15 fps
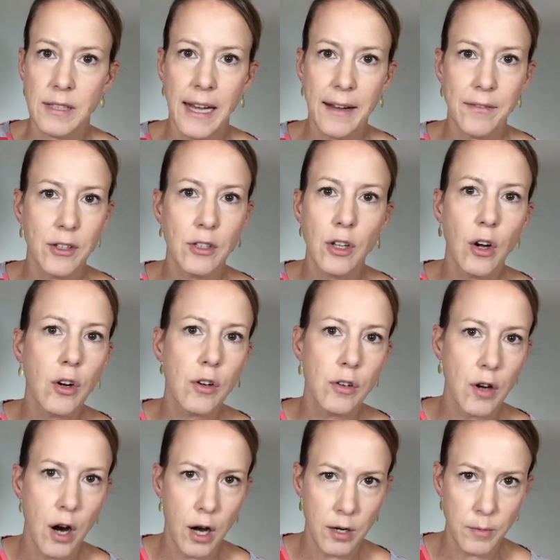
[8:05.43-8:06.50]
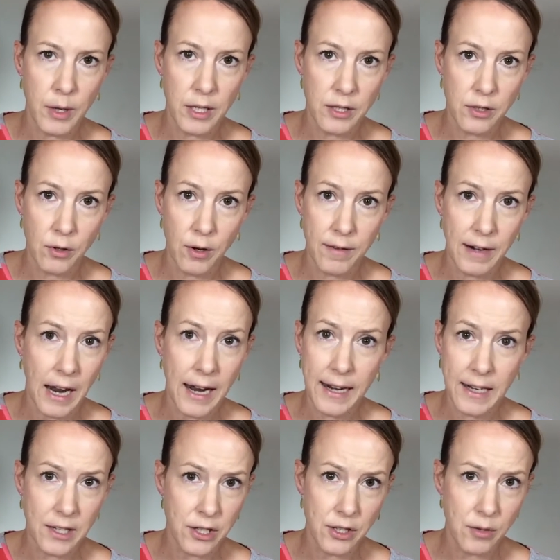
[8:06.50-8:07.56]
I have a local hardware store that I
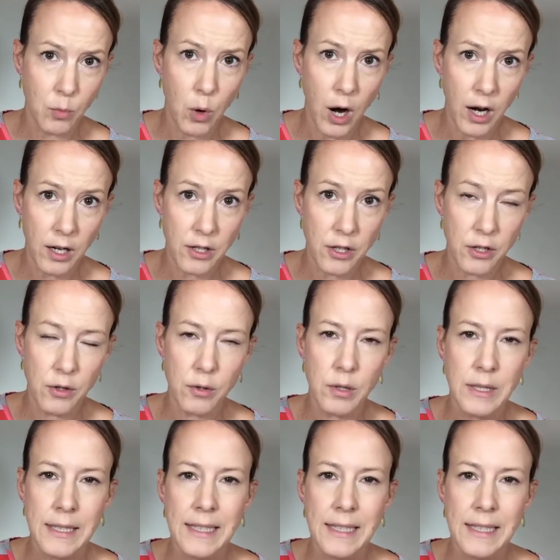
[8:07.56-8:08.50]
can just walk to.